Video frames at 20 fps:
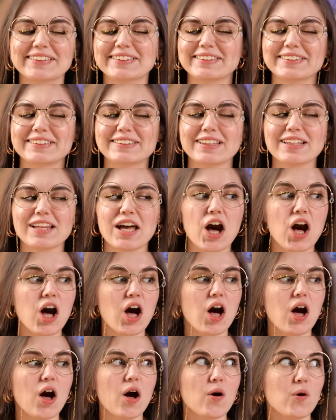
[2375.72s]
Huh?
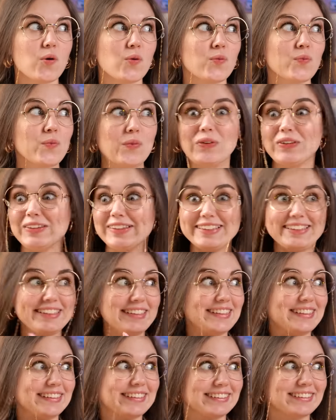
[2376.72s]
What's that? You can use
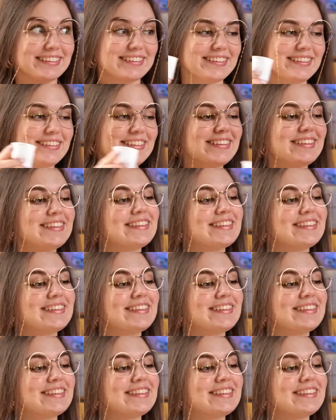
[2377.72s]
my cup.